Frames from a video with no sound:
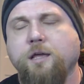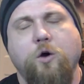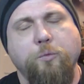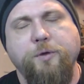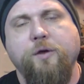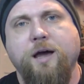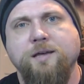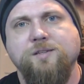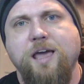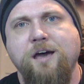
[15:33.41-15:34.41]
Hope you
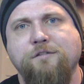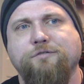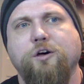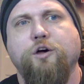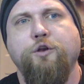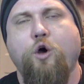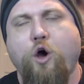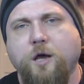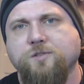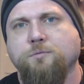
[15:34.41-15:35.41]
guys have an
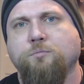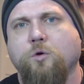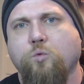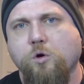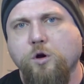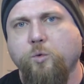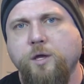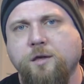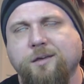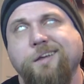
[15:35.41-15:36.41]
awesome work
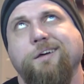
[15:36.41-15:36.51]
week.